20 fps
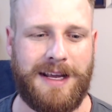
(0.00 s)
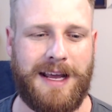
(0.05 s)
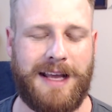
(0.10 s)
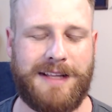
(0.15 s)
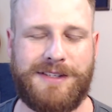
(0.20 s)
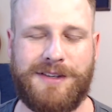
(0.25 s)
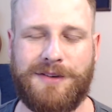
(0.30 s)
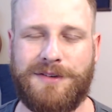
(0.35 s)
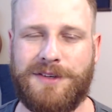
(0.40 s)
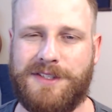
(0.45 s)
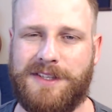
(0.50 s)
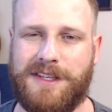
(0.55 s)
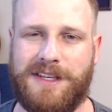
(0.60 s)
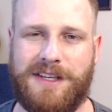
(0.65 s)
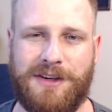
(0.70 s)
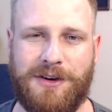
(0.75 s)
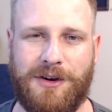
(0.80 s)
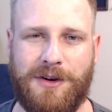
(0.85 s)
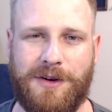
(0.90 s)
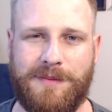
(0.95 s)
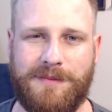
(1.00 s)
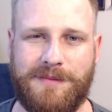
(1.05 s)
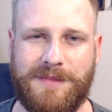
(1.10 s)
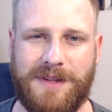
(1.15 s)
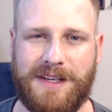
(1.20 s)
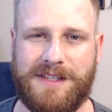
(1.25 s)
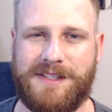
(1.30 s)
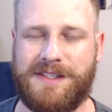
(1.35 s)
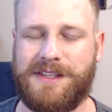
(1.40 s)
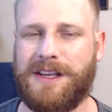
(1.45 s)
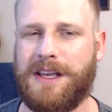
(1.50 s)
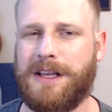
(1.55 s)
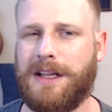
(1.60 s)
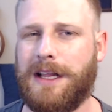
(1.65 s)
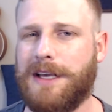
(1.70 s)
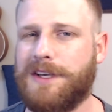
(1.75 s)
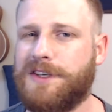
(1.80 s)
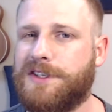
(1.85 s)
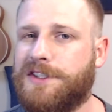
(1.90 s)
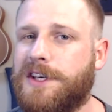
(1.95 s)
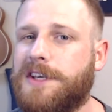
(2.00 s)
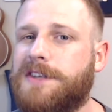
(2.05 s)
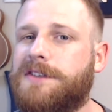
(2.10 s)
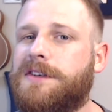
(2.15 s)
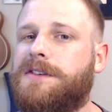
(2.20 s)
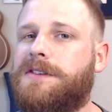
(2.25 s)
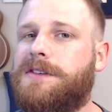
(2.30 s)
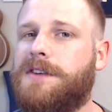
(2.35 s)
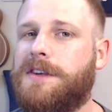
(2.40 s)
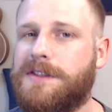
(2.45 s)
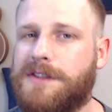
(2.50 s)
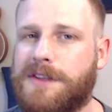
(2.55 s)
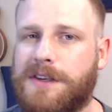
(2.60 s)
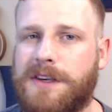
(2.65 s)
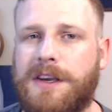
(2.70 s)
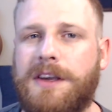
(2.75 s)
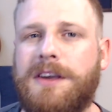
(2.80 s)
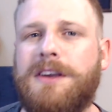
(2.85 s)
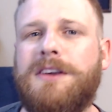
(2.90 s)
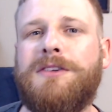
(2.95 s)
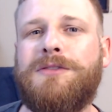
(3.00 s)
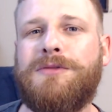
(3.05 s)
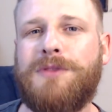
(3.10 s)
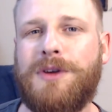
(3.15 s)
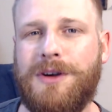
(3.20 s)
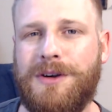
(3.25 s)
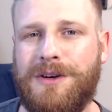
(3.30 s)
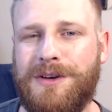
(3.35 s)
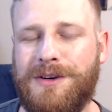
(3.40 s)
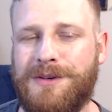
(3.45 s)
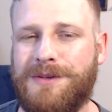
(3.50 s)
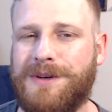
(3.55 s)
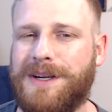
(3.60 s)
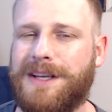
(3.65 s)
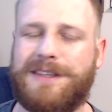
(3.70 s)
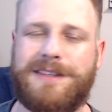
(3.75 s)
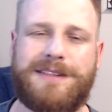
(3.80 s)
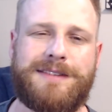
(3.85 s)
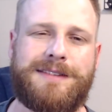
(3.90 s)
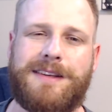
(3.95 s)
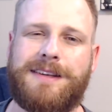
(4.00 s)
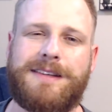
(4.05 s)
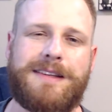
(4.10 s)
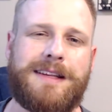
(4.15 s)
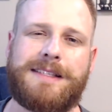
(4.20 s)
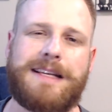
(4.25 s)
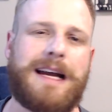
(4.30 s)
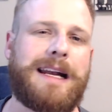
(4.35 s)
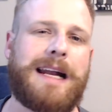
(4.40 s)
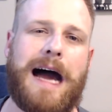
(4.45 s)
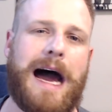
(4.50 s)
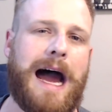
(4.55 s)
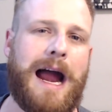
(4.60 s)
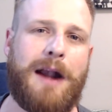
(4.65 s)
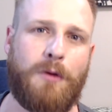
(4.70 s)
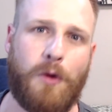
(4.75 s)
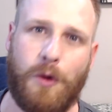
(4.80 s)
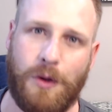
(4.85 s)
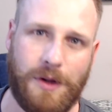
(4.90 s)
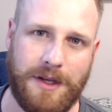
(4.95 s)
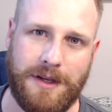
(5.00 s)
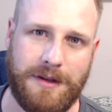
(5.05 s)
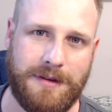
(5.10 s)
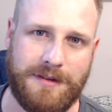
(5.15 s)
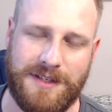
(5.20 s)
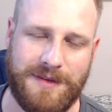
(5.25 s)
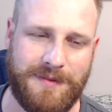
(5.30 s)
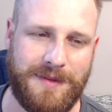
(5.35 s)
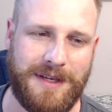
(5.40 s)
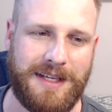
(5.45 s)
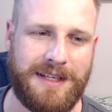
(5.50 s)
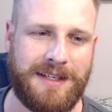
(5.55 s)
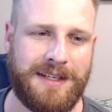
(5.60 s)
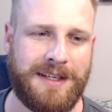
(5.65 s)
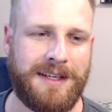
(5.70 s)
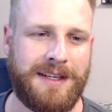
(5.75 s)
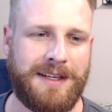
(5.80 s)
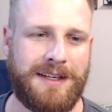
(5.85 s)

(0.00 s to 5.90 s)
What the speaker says: And so just to hear him like singing like Jesus is a hero, it's kind of eye rolling to me.